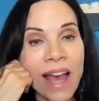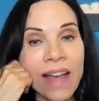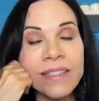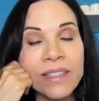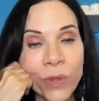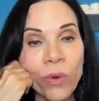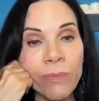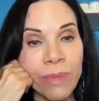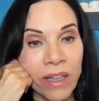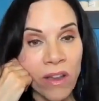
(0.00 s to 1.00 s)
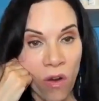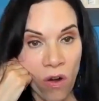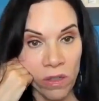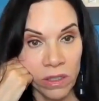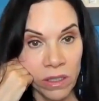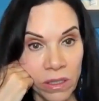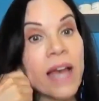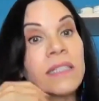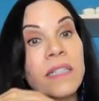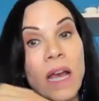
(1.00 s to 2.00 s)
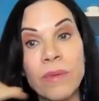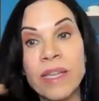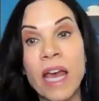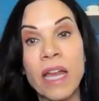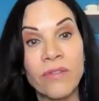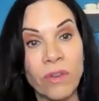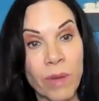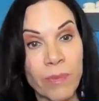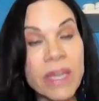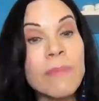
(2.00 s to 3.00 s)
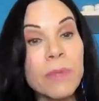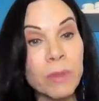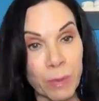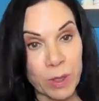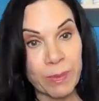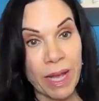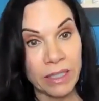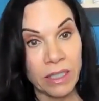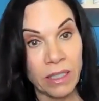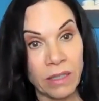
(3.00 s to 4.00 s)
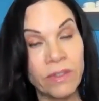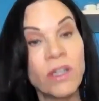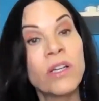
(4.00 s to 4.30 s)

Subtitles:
That is your big heart. That is coming at it from a people perspective.